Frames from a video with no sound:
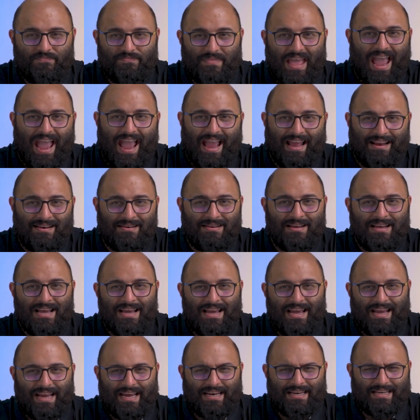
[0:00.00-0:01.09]
and
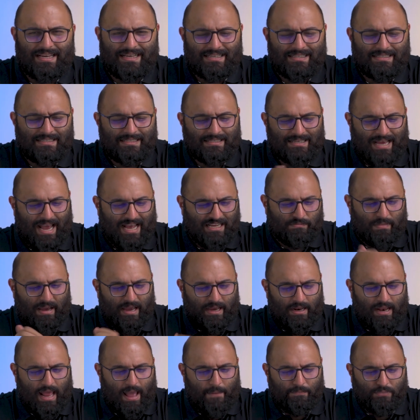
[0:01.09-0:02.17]
it is, as my
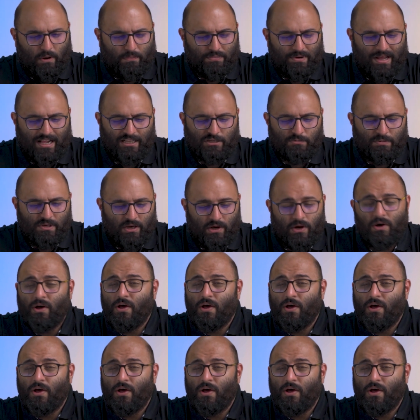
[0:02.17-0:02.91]
laptop tells me, a